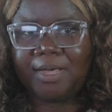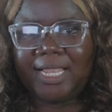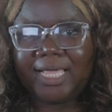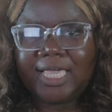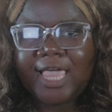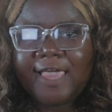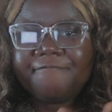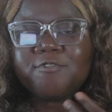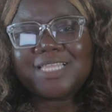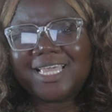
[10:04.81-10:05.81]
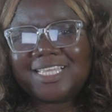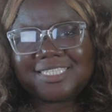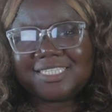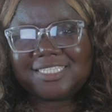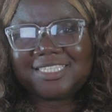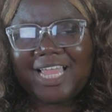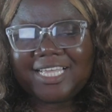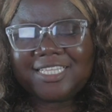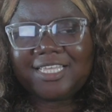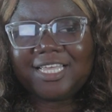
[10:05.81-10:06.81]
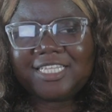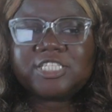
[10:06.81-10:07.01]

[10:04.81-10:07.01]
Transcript: Like, it feels like it